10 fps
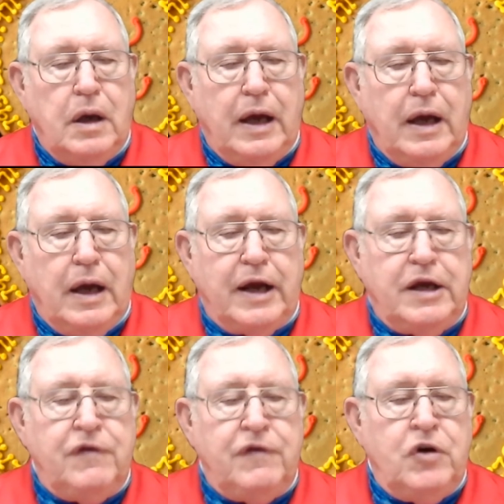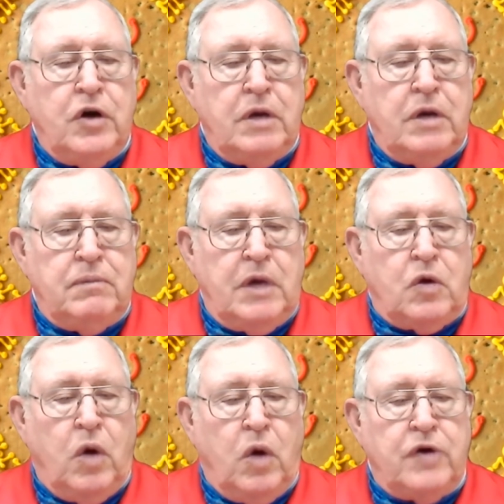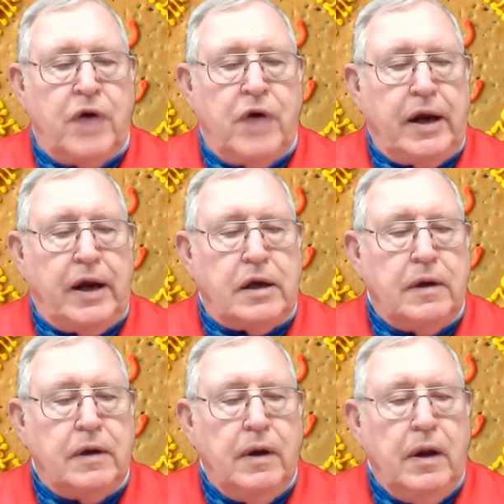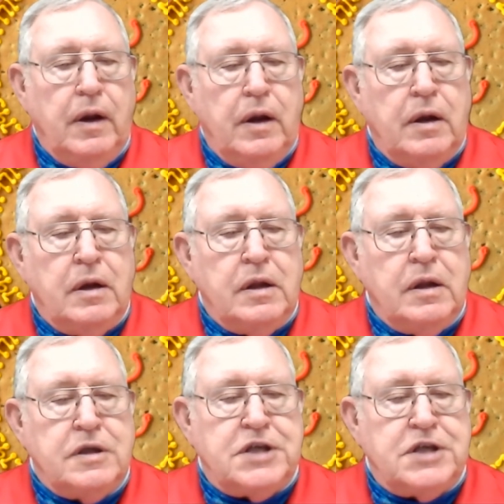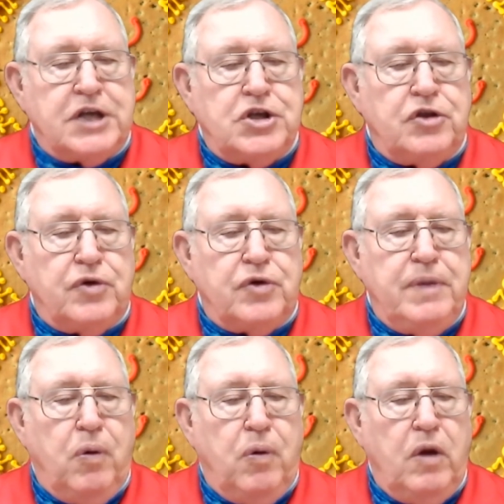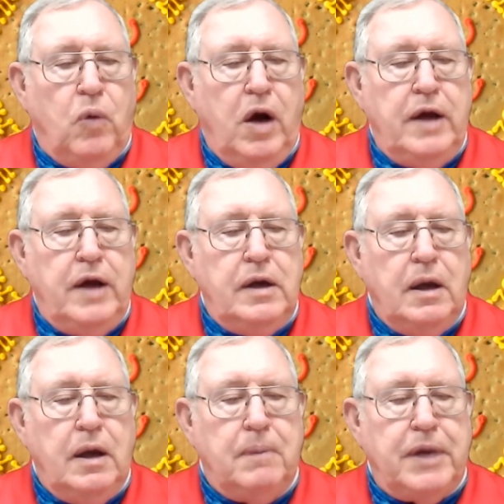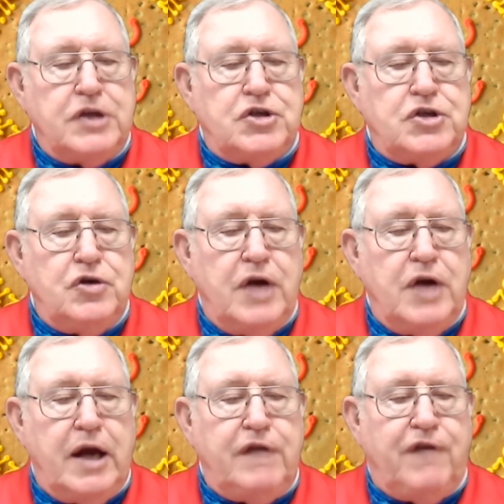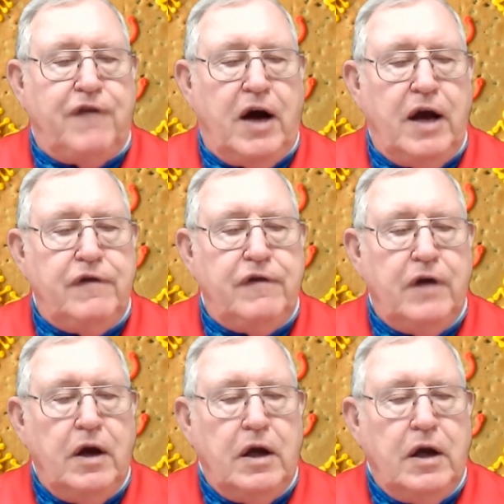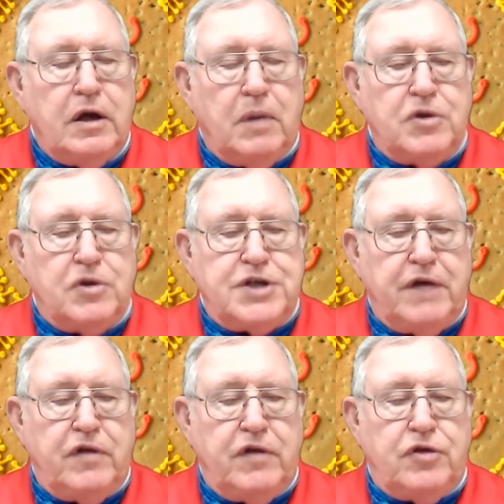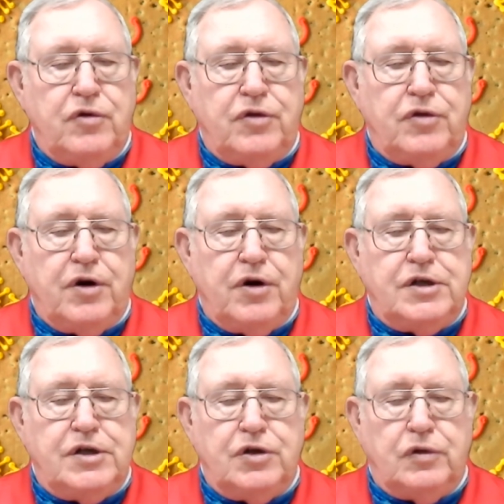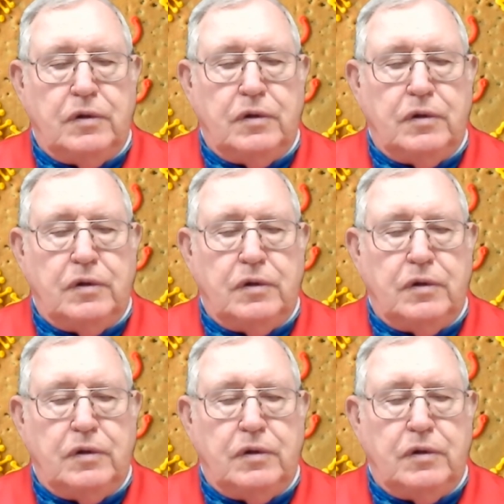And I give you a quadratic. Section 3.1, page 295, number 7 through 32.